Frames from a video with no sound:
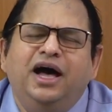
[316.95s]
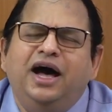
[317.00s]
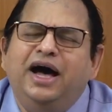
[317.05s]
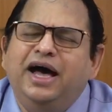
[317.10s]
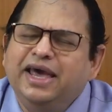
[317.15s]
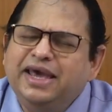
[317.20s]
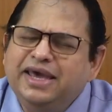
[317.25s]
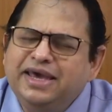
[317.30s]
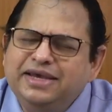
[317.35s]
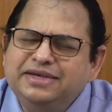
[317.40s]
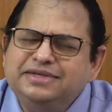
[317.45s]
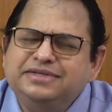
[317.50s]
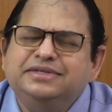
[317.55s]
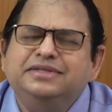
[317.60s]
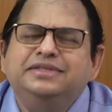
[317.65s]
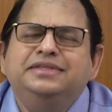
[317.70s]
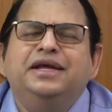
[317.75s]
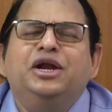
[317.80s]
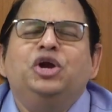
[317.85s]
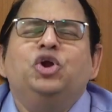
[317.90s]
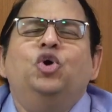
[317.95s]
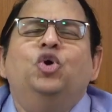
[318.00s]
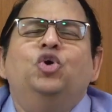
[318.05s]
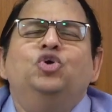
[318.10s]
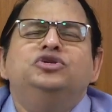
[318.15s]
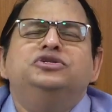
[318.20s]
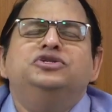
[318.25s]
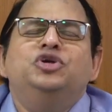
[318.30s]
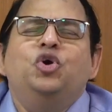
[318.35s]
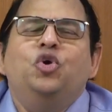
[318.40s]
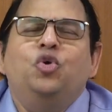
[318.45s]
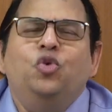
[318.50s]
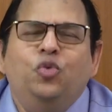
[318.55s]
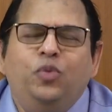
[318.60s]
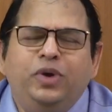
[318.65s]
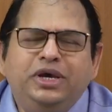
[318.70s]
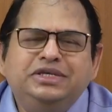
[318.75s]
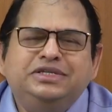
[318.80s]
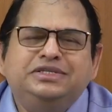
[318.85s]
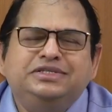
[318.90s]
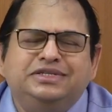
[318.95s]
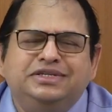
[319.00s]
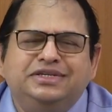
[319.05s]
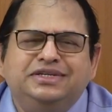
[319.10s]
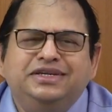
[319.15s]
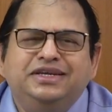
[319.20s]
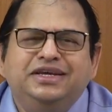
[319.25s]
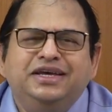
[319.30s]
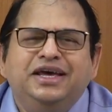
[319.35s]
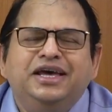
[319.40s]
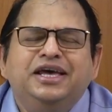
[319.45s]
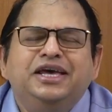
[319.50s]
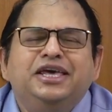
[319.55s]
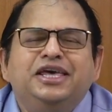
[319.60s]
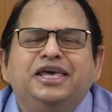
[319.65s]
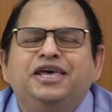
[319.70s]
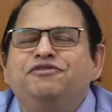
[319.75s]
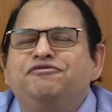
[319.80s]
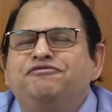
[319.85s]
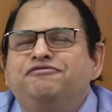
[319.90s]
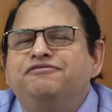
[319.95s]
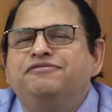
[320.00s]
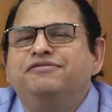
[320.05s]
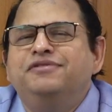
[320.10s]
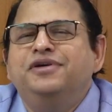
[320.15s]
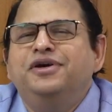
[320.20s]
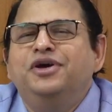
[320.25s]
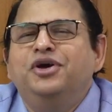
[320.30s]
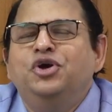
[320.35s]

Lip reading: I guess that goes wasted if